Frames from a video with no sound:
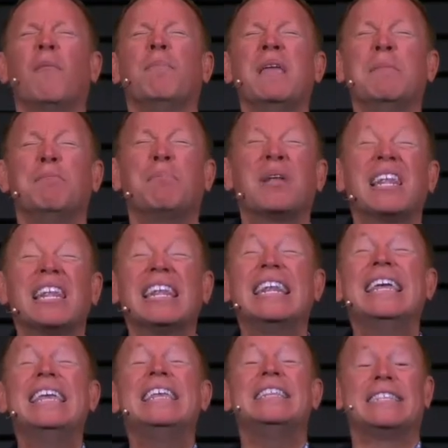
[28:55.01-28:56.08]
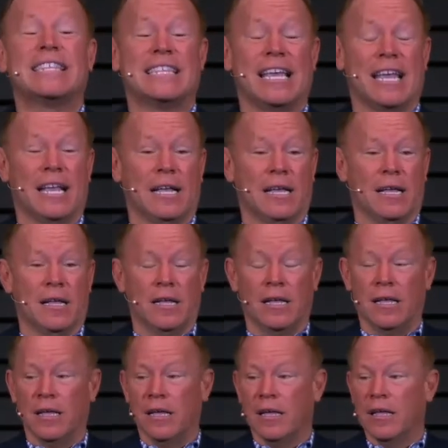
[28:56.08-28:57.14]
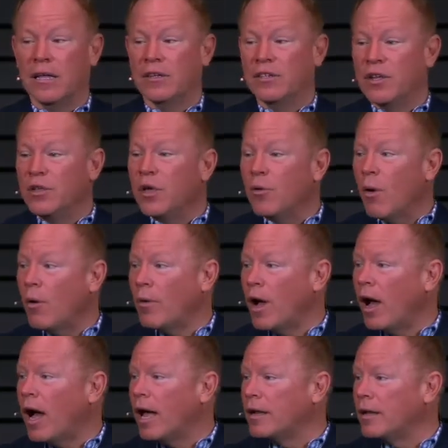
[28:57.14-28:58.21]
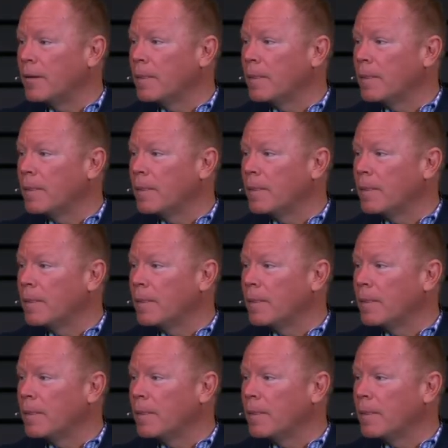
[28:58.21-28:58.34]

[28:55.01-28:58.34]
be pleasing to you, O God.